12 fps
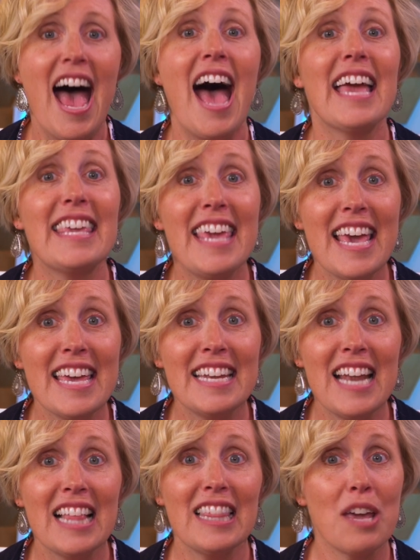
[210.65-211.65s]

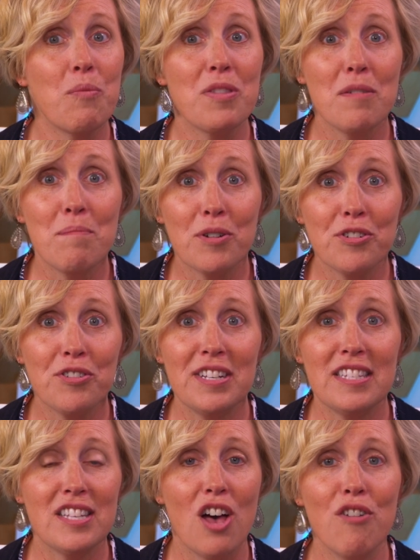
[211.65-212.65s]
Again, like with the murder
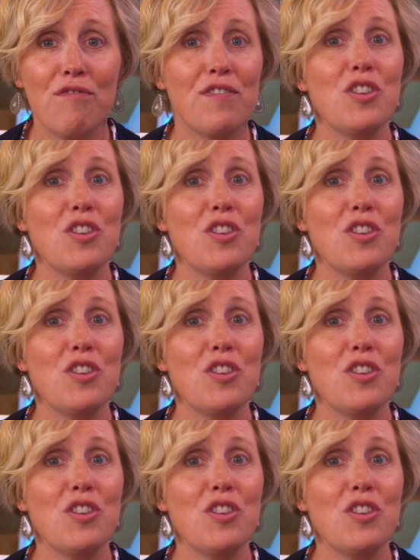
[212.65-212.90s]
itself,